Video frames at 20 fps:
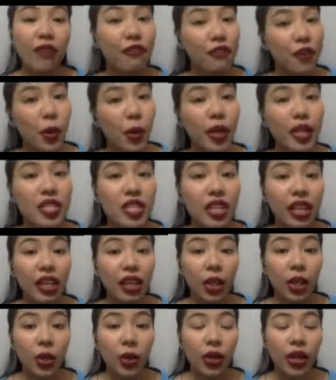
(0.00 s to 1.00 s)
of course,
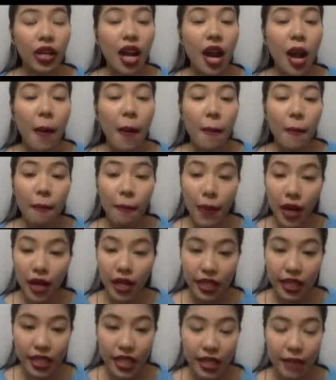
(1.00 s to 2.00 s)
in your
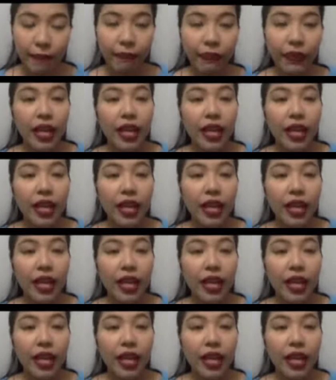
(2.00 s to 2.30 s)
body.